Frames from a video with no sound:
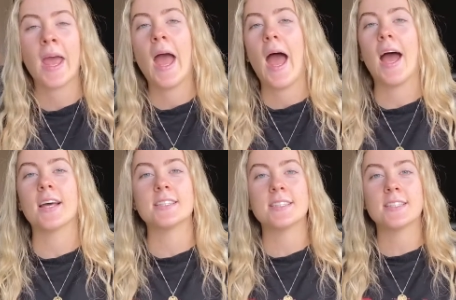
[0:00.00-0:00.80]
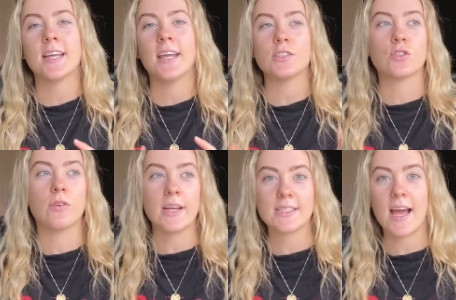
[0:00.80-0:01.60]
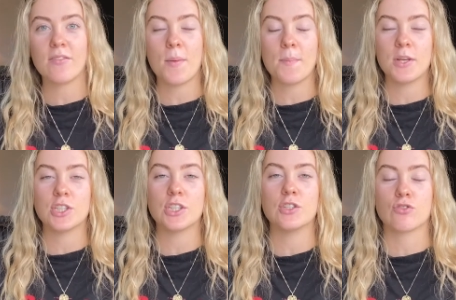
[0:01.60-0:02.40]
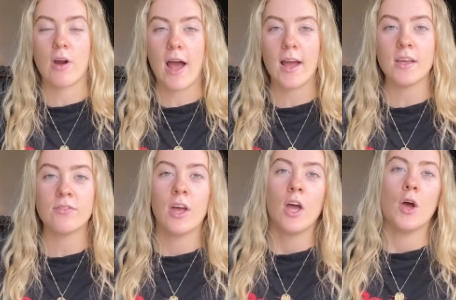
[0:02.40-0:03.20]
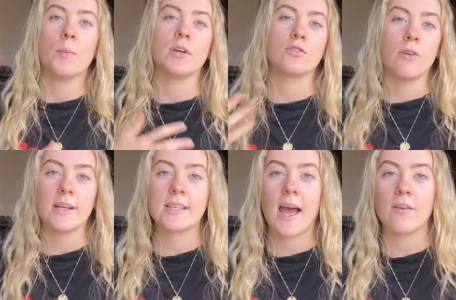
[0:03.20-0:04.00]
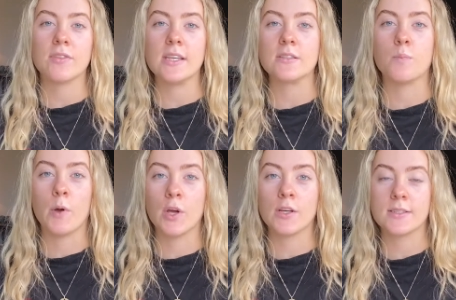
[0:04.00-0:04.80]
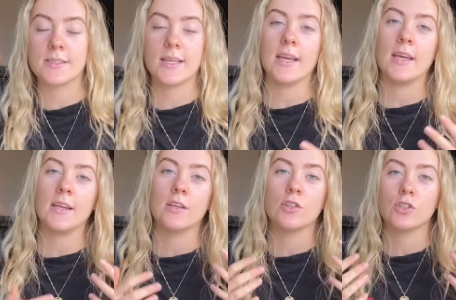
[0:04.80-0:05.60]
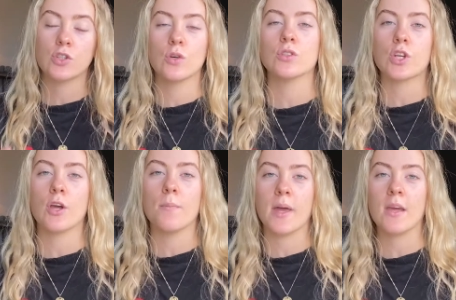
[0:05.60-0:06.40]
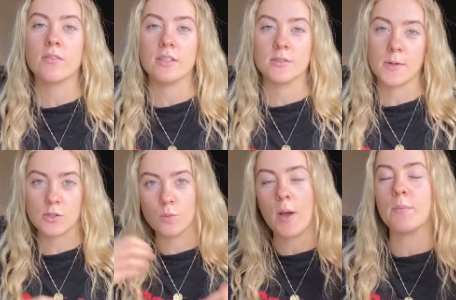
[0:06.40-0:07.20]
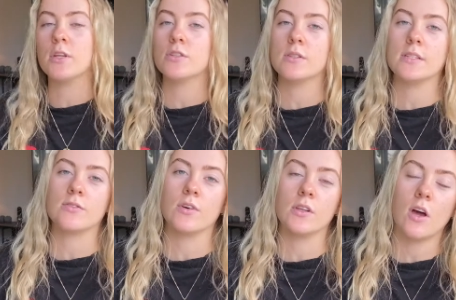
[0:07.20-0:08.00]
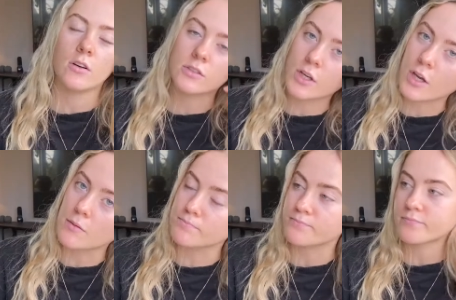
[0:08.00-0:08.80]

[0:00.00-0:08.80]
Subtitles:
And it's great to have ambition and drive, but it's great to have these bursts in short-term periods, because when we do these for long-term